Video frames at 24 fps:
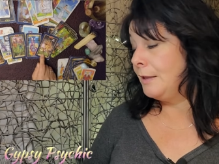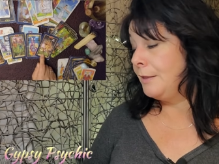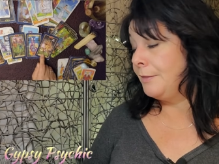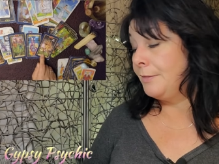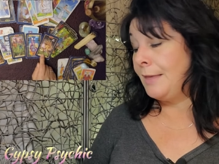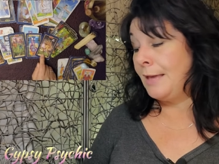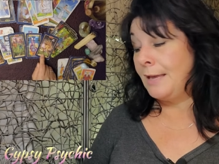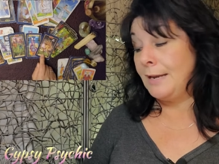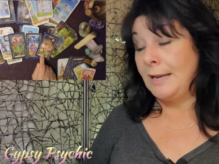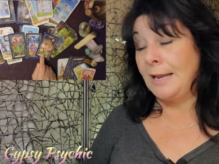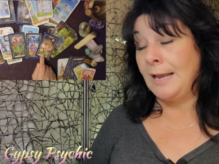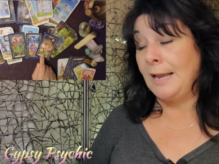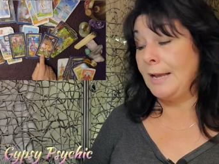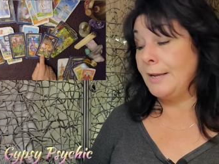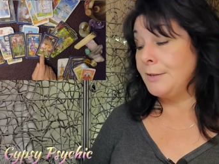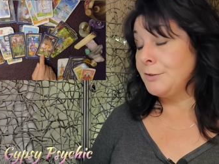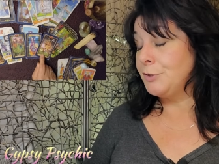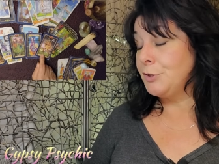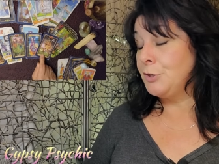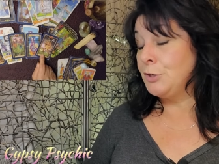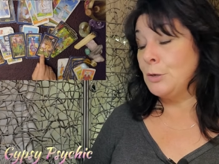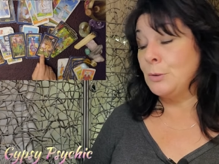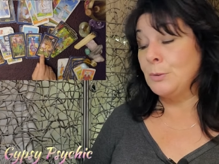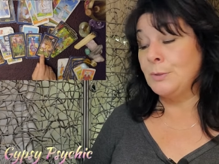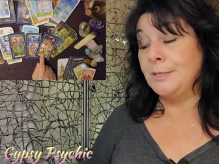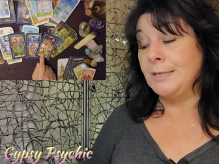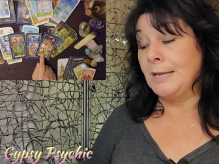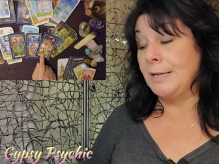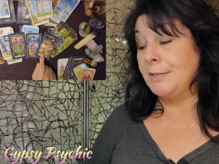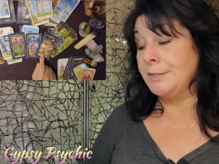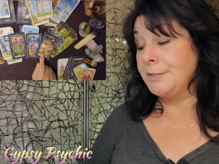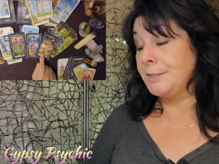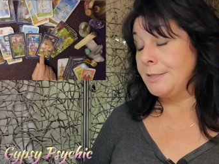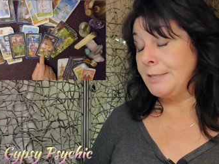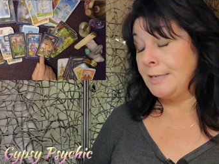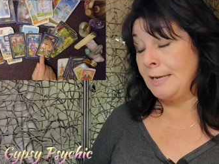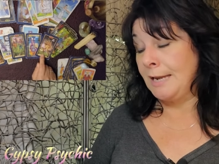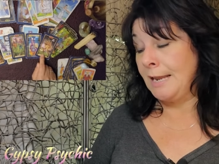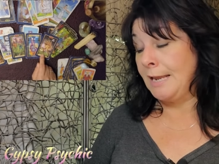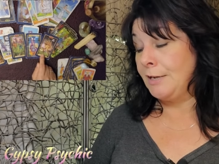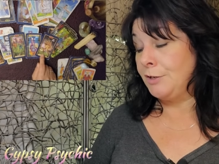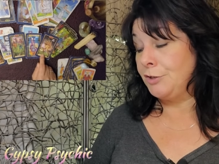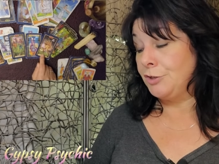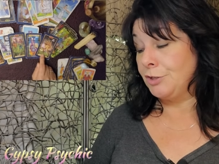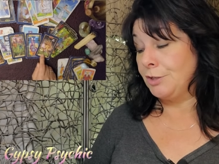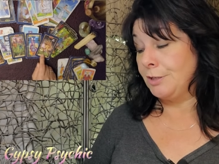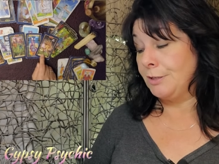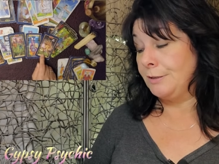that has no
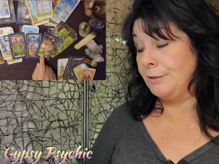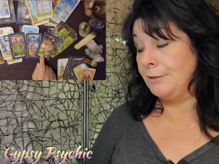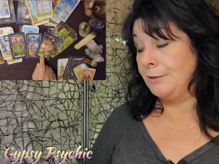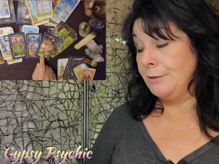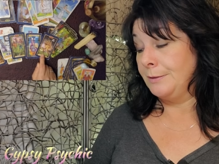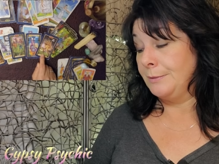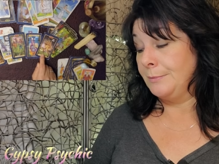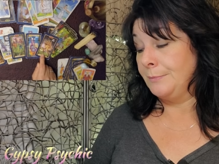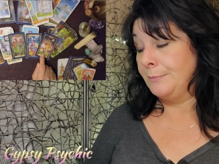destination.